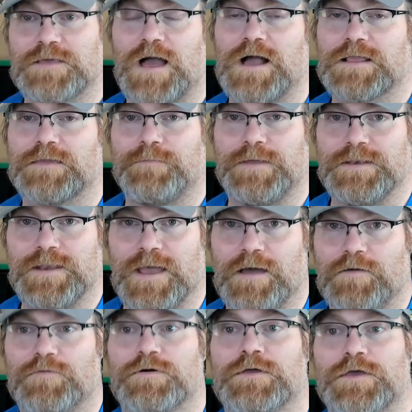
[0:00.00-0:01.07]
document now.
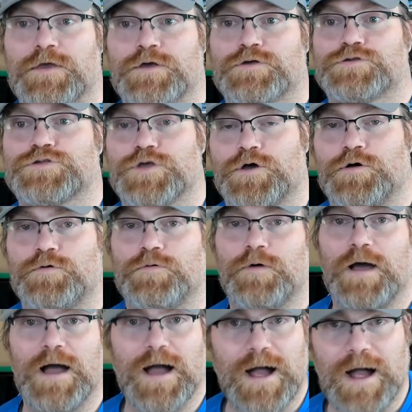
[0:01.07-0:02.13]
So
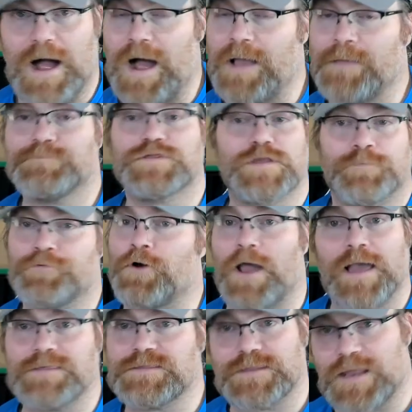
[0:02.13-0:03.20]
I'm
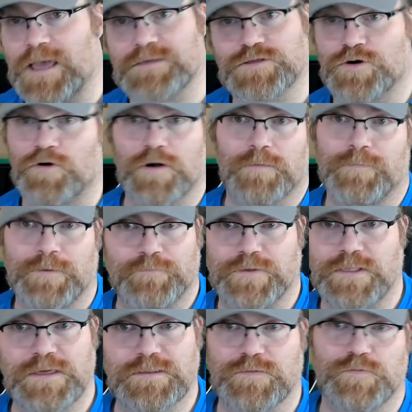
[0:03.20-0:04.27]
surprised it hasn't already been
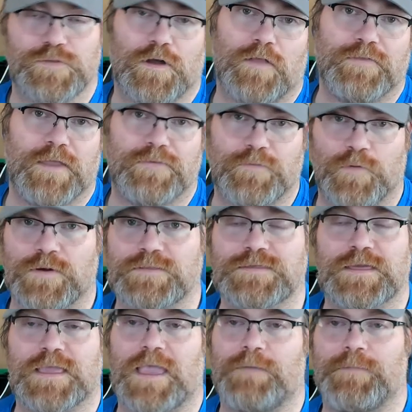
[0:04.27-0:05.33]
released with all the other ones
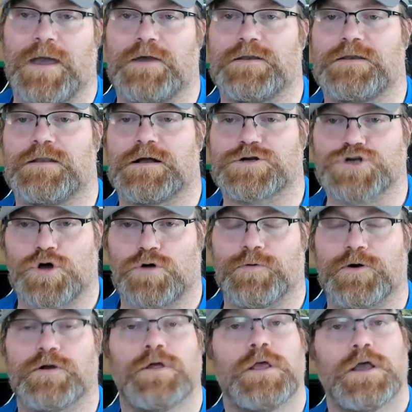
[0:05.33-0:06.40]
that came out in October.
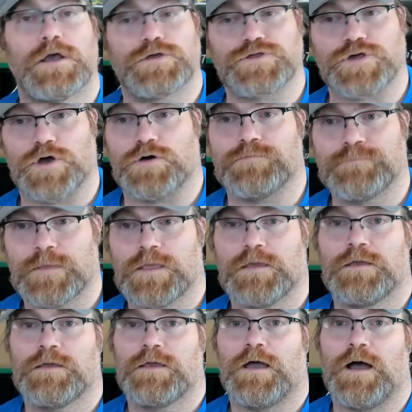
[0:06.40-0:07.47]
So
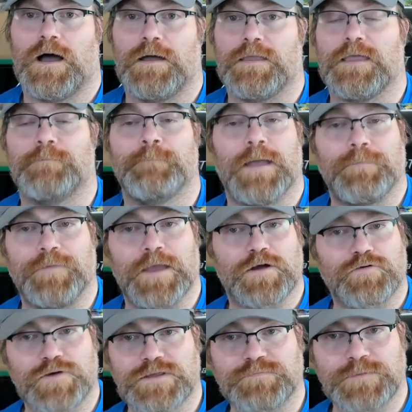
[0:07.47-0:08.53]
uh, it might be a
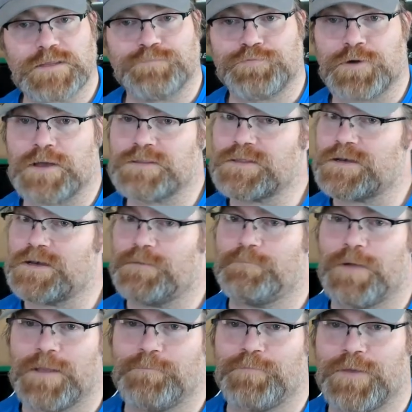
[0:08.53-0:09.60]
Christmas present, it
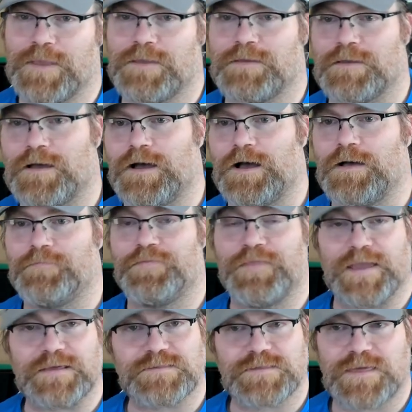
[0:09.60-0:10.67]
might be uh,
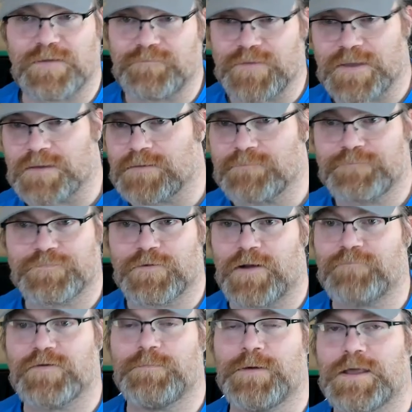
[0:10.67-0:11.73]
Thanksgiving for
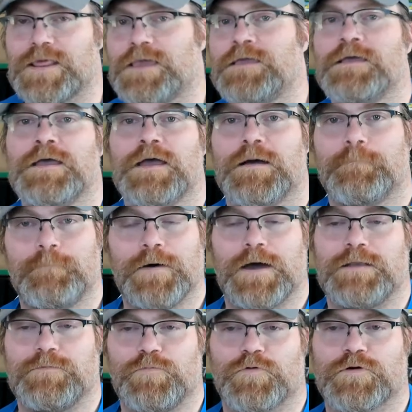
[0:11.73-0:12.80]
everybody
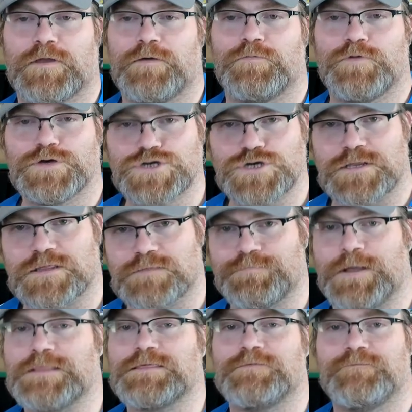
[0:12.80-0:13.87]
but we should
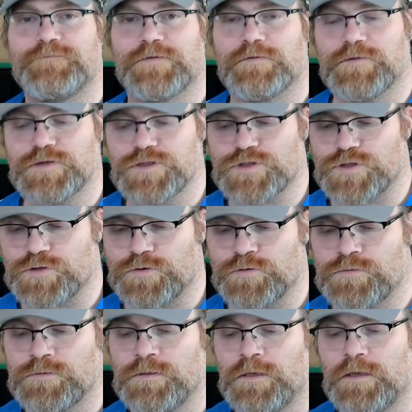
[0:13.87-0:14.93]
expect it very
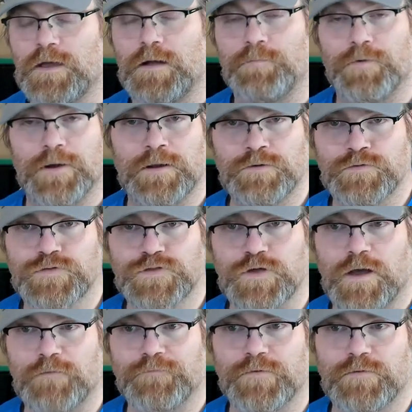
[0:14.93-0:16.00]
soon a brand new
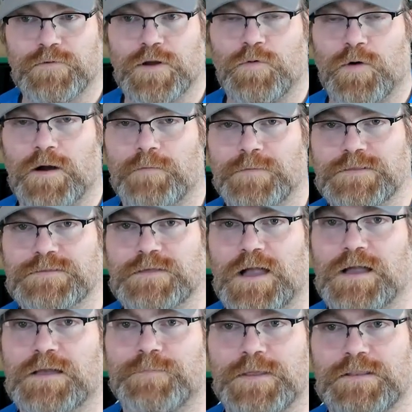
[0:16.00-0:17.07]
software requirements
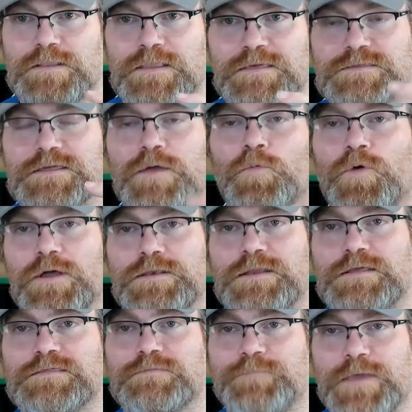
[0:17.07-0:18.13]
document listing what
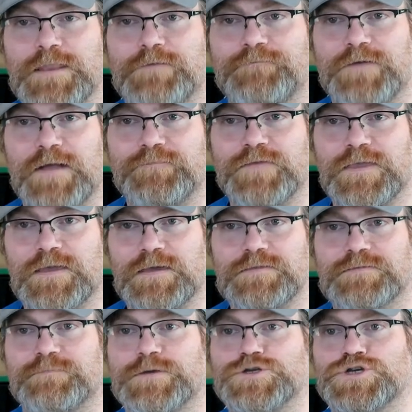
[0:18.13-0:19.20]
needs to be in a 510K
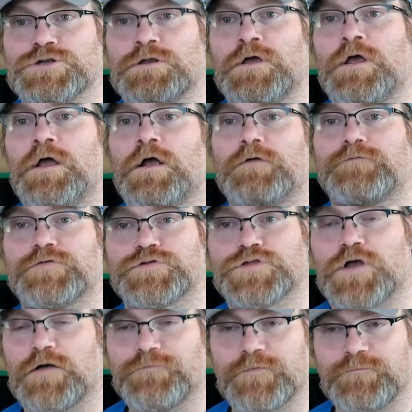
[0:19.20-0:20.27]
submission for
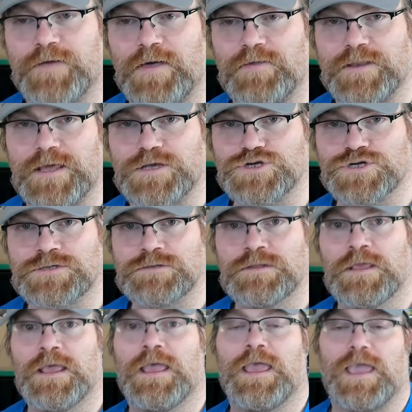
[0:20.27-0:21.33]
software validation.
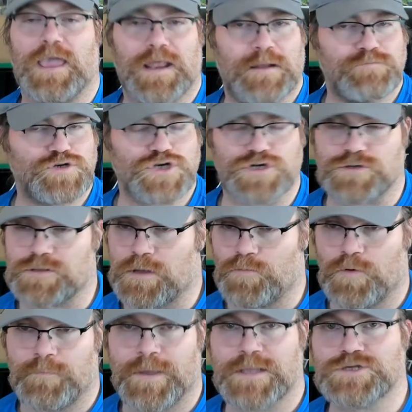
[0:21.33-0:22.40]
And I'm sure they
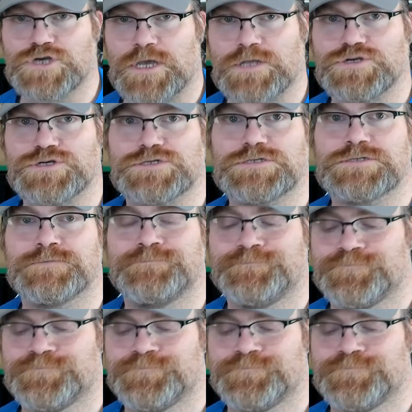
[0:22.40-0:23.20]
will make changes